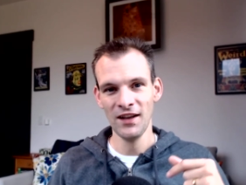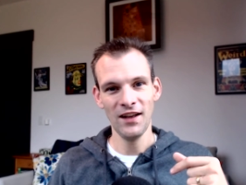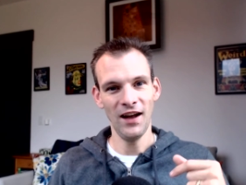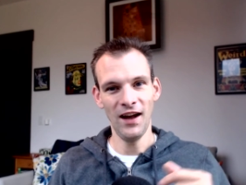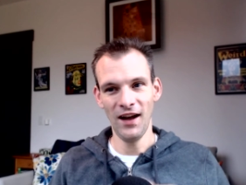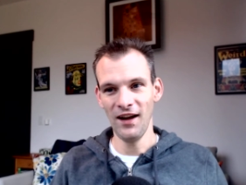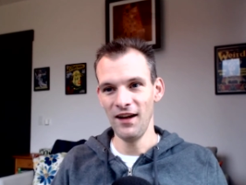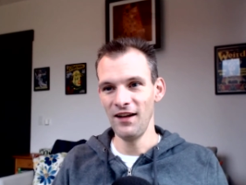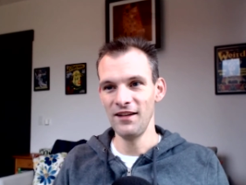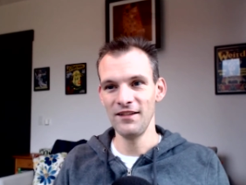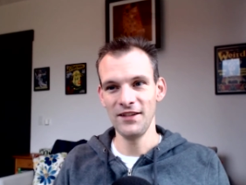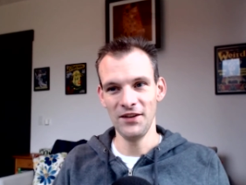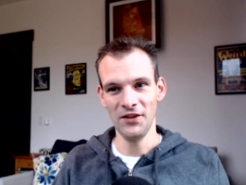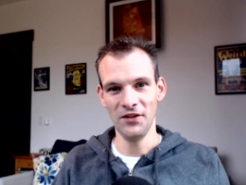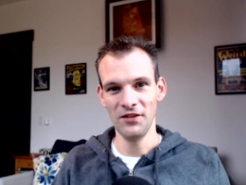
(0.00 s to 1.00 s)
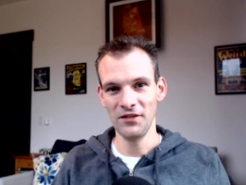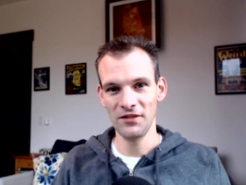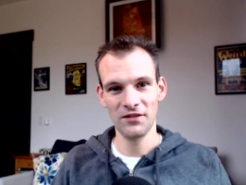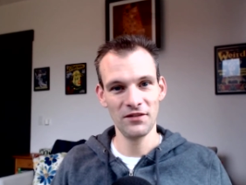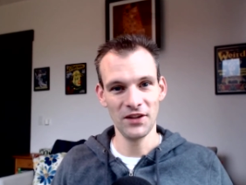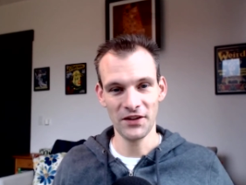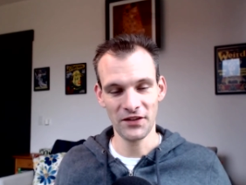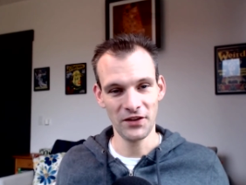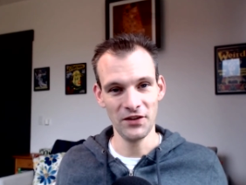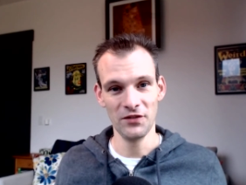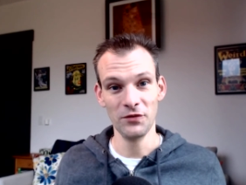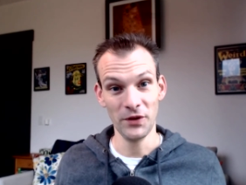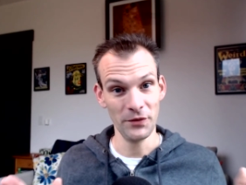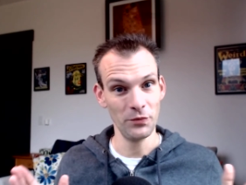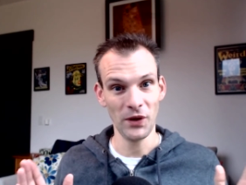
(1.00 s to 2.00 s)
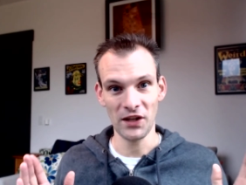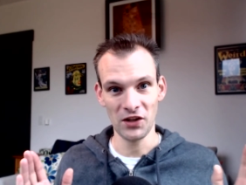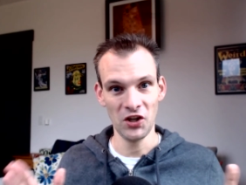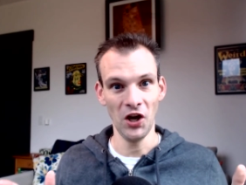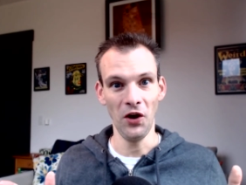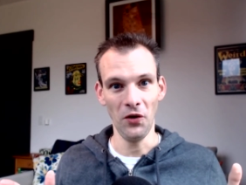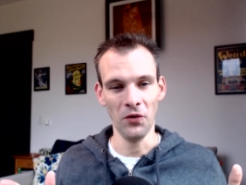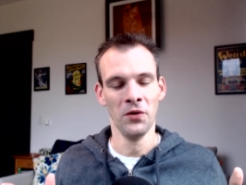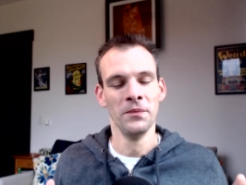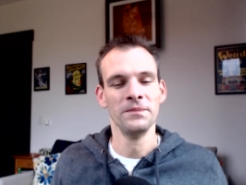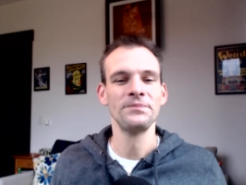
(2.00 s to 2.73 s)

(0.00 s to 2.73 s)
Uh, you know, let's let, let go.